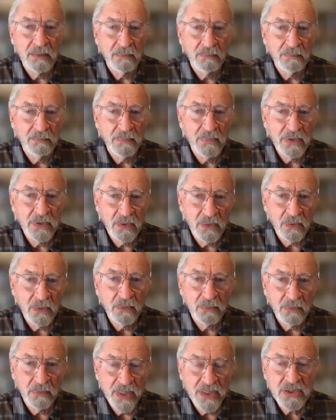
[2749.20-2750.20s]

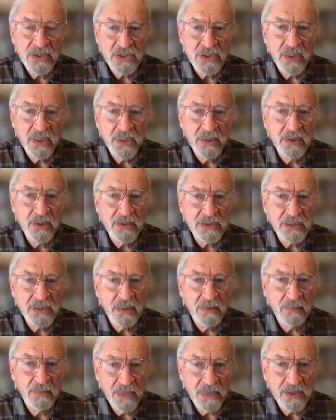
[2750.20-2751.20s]
legislators
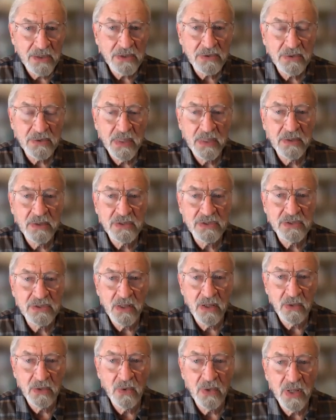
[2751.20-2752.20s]
and administrators
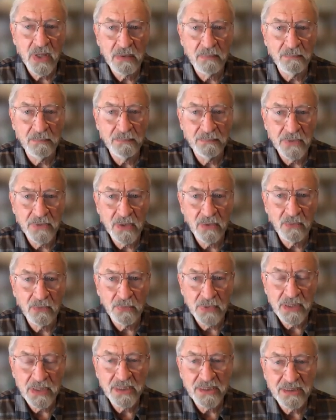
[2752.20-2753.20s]
that are going to
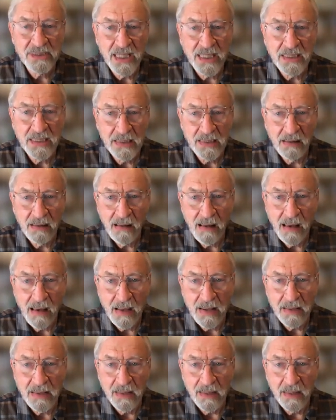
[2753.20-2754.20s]
really take it
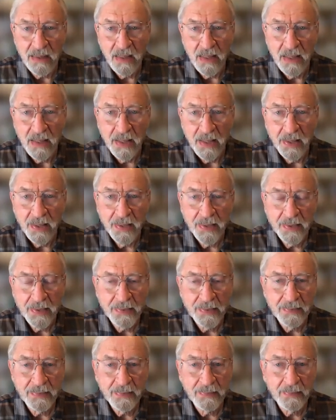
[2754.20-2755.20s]
on.
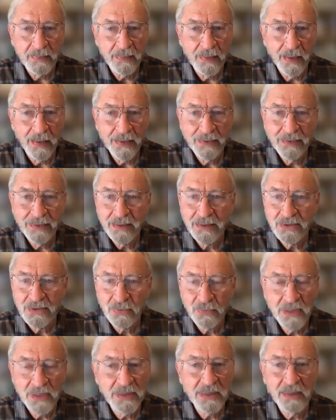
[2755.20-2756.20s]
And I think it's
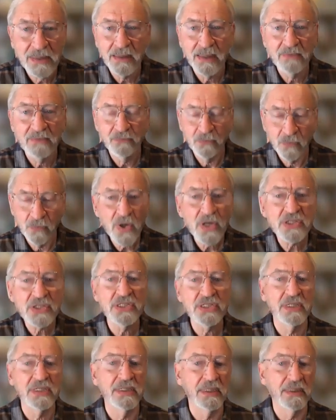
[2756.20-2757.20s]
really
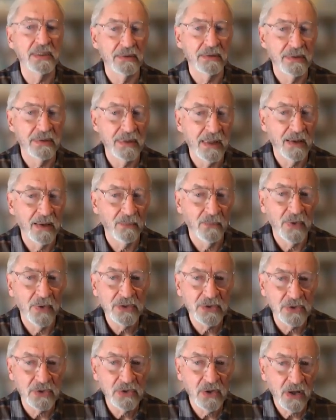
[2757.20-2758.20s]
unfortunate that what
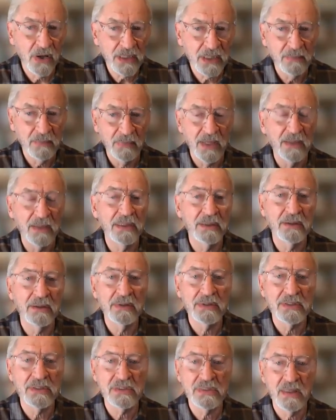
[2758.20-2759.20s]
you're talking about
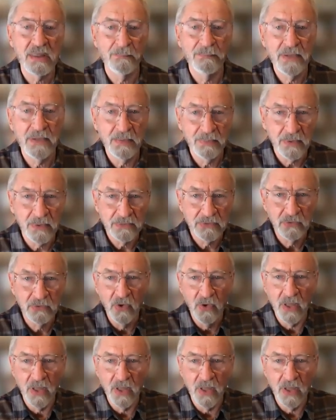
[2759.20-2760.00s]
here is that people